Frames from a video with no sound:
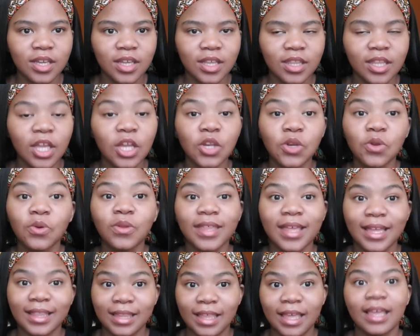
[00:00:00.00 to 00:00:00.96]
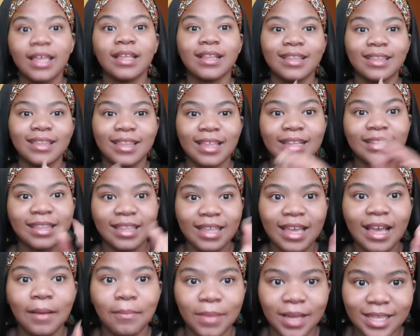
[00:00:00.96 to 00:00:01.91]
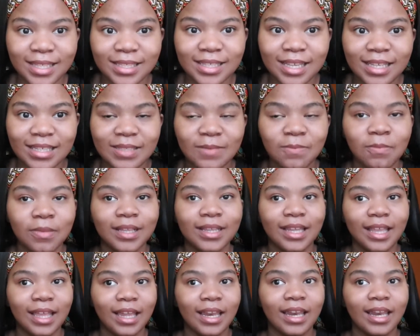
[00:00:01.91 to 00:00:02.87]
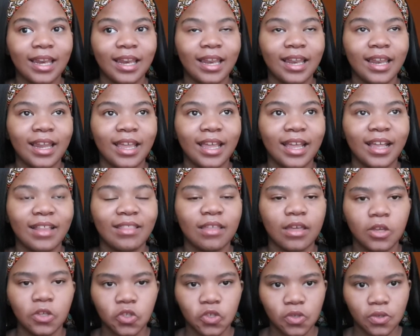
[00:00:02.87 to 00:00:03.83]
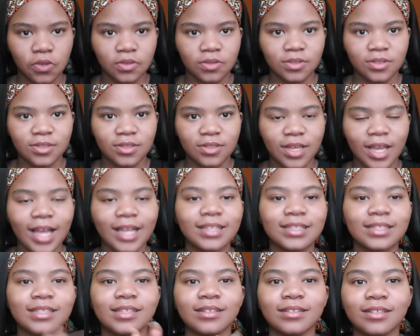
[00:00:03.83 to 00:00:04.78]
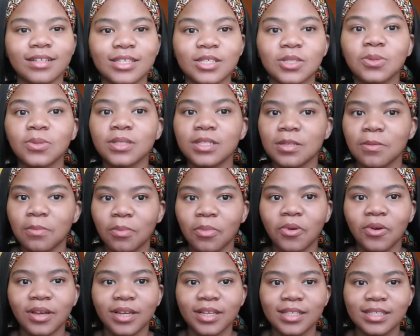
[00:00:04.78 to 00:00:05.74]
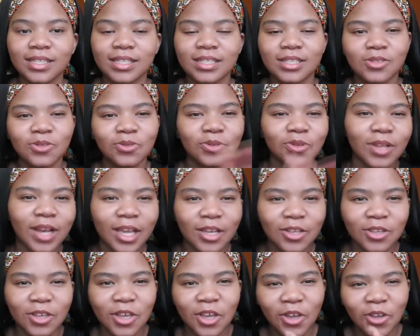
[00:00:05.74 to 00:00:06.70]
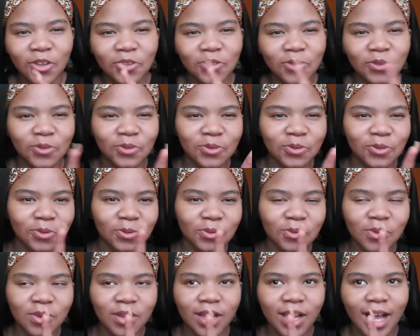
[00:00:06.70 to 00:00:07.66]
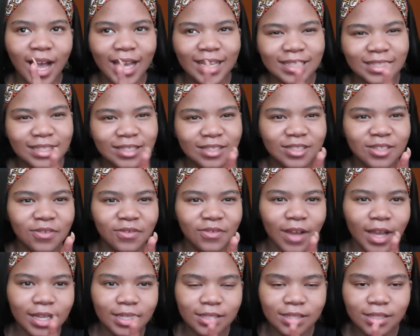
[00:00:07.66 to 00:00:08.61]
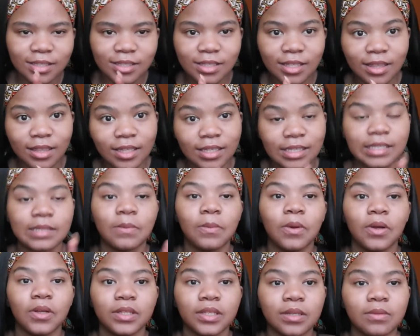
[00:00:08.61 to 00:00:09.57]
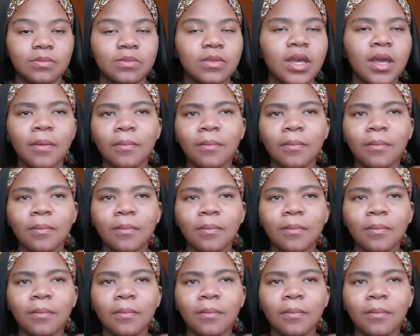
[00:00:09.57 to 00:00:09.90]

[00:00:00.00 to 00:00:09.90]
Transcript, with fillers: They know that they that they are blessers, but then they're chilled until a certain point, until you like you identify certain things about them.